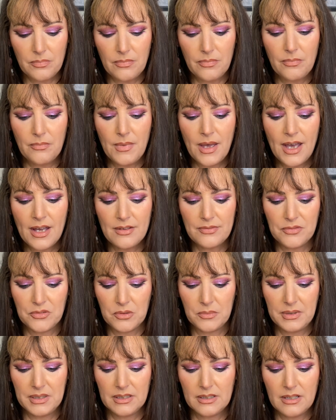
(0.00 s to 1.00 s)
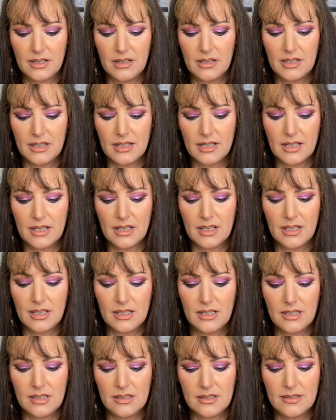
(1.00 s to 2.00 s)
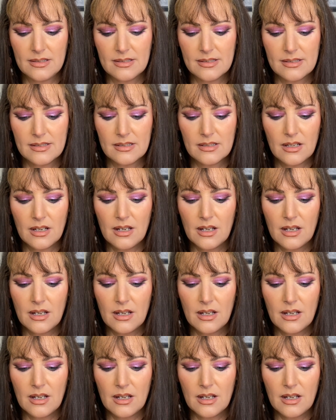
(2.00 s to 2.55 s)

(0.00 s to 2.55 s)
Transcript: matte formula is